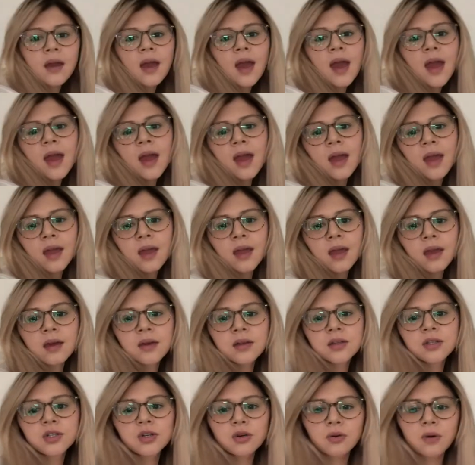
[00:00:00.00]
a
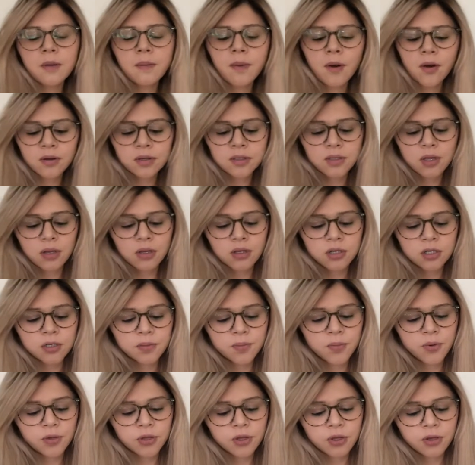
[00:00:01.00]
jewellery box so you can just
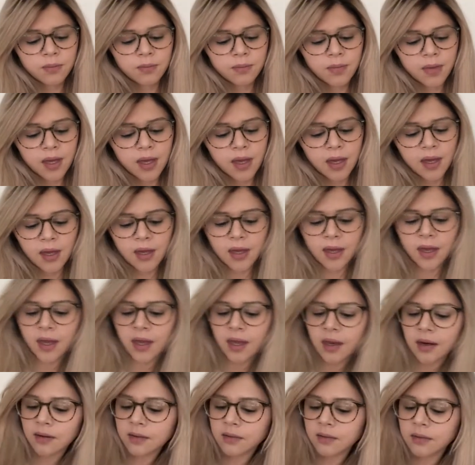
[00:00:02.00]
put them
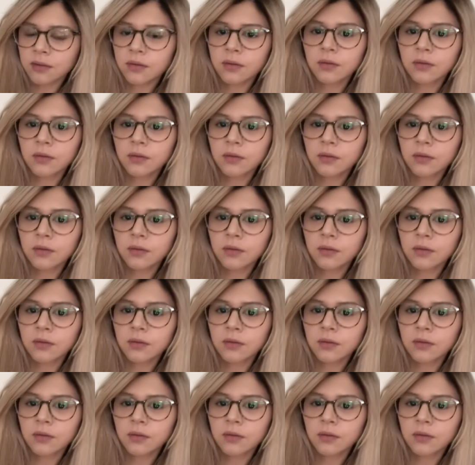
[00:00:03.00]
in.